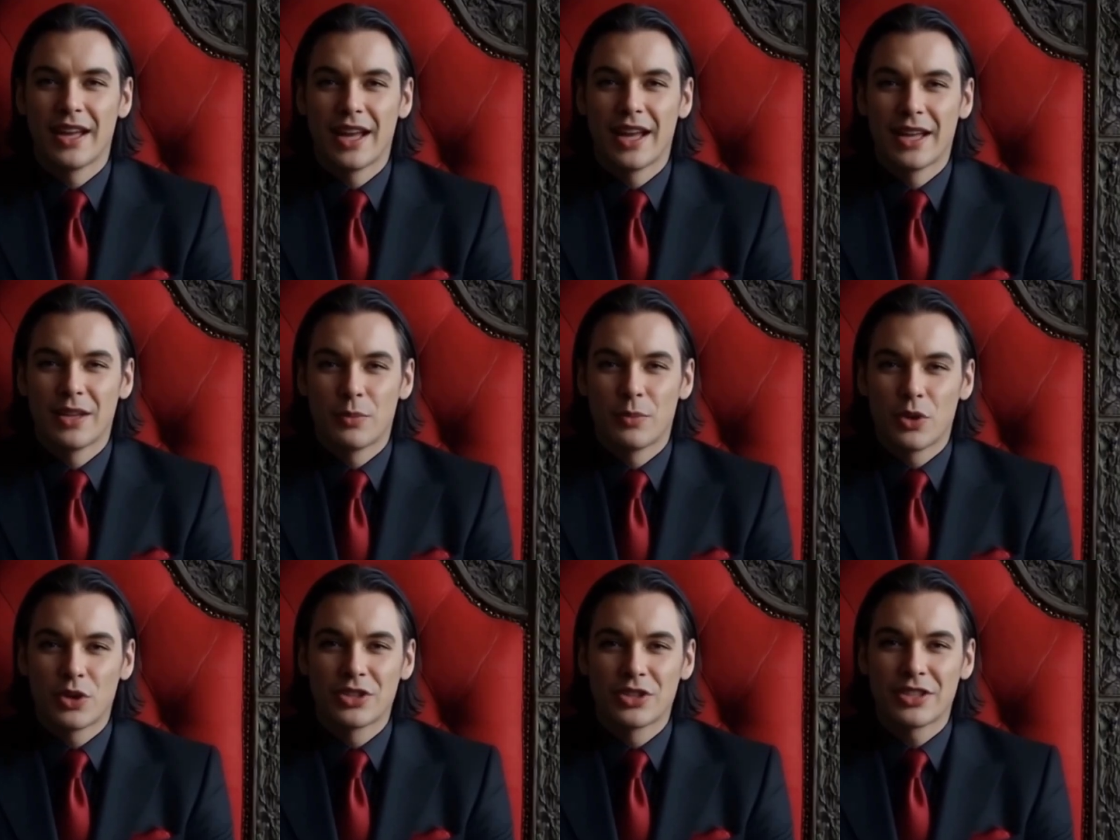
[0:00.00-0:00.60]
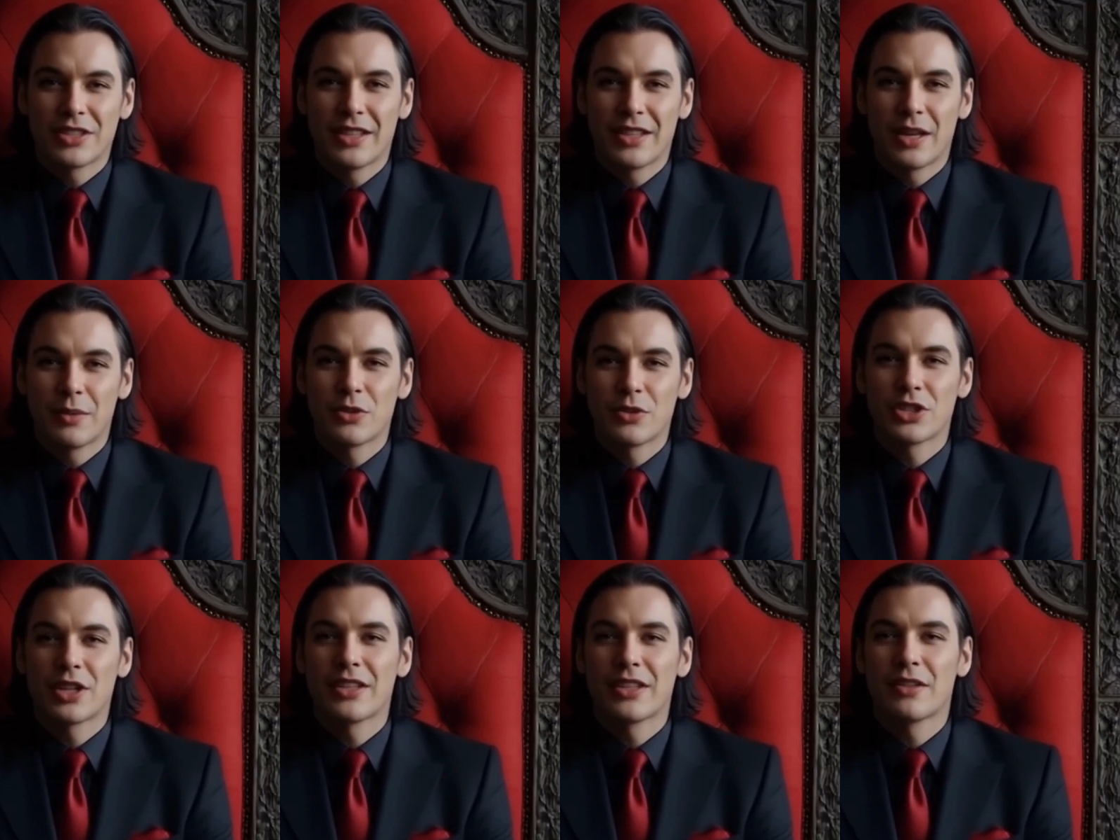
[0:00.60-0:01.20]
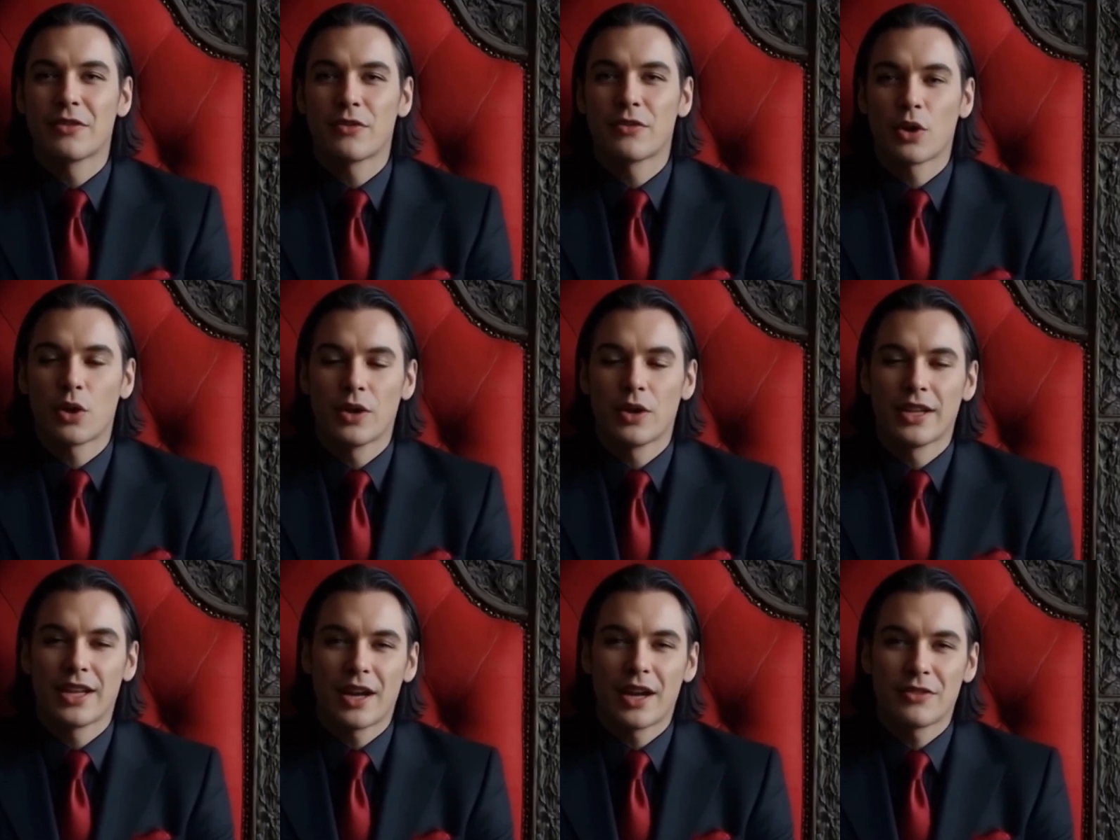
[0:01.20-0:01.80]
and pushes them just far
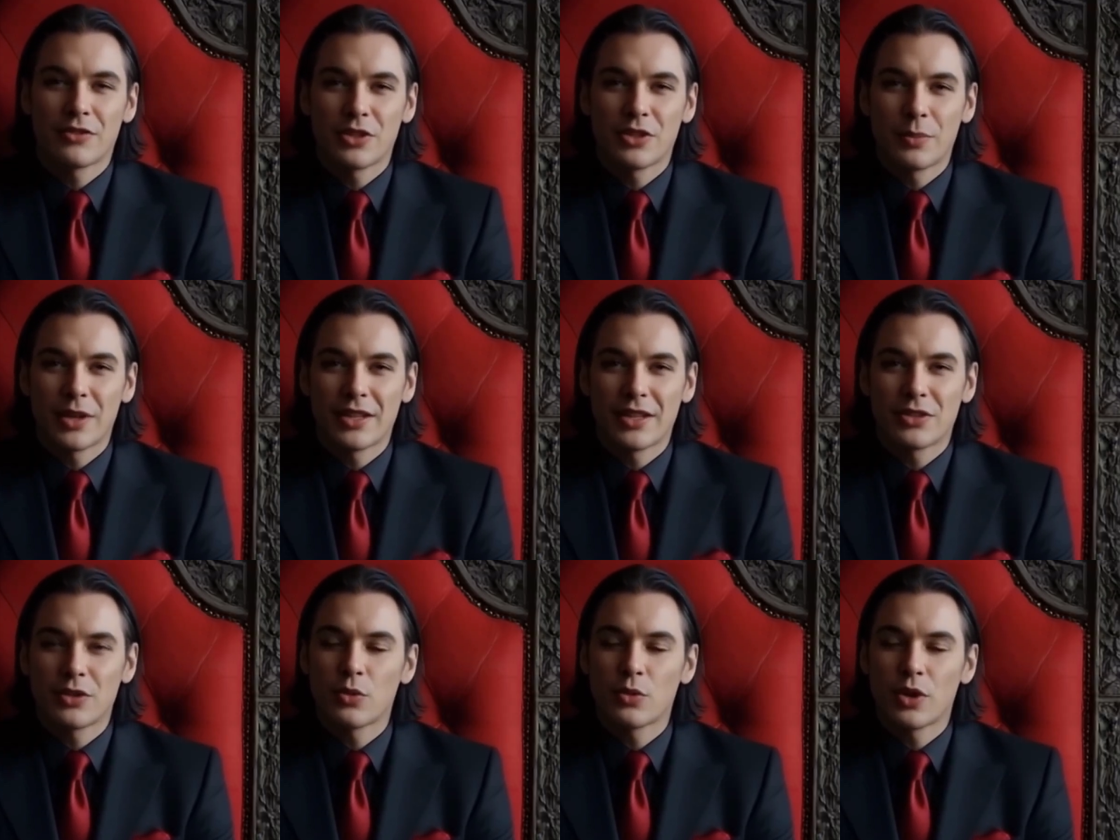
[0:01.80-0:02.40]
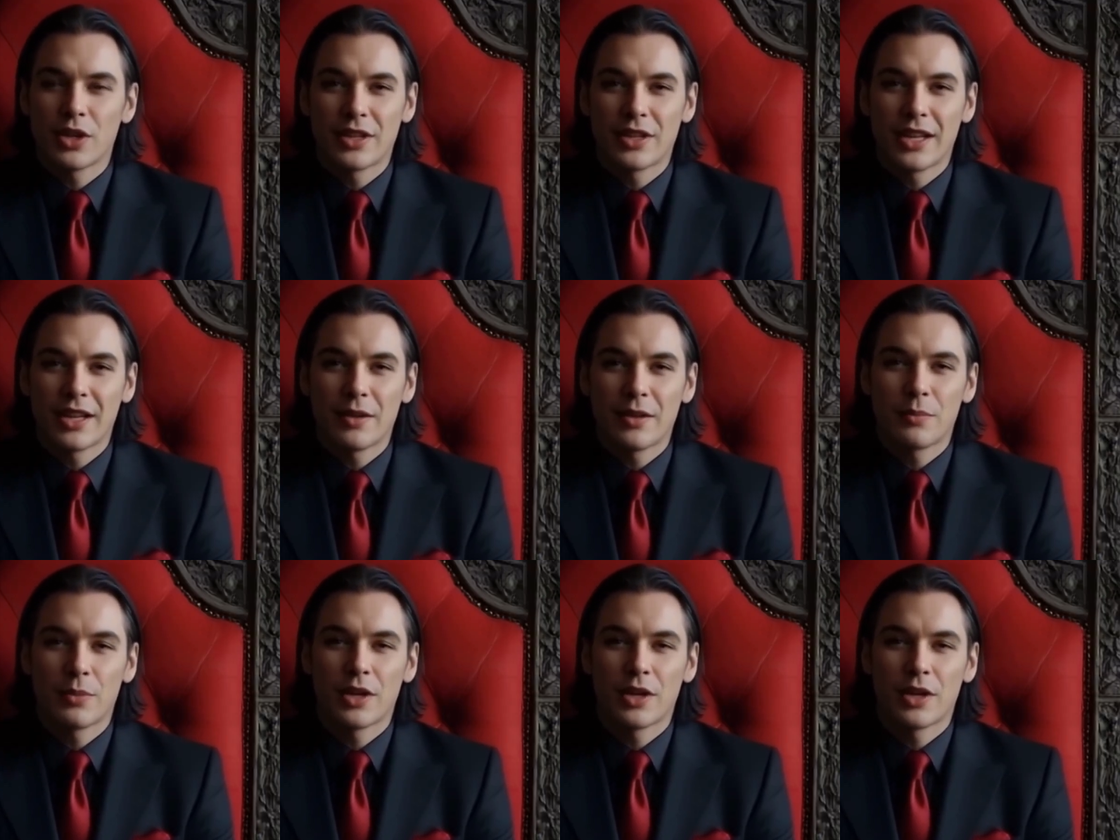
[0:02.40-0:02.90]
enough to be thrilling,